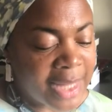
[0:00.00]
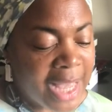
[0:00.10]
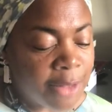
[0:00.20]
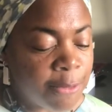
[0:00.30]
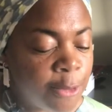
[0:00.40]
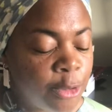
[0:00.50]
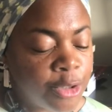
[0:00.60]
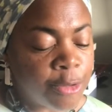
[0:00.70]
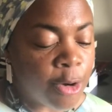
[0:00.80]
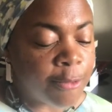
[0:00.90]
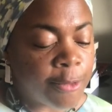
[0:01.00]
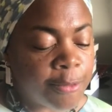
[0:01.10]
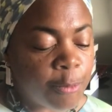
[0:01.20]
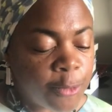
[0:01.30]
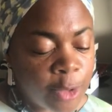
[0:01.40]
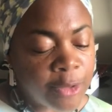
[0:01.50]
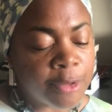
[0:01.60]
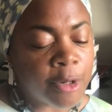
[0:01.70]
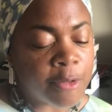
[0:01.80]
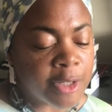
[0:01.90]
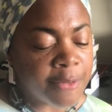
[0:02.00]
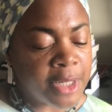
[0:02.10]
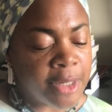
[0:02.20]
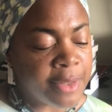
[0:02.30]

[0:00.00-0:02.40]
and photographs of her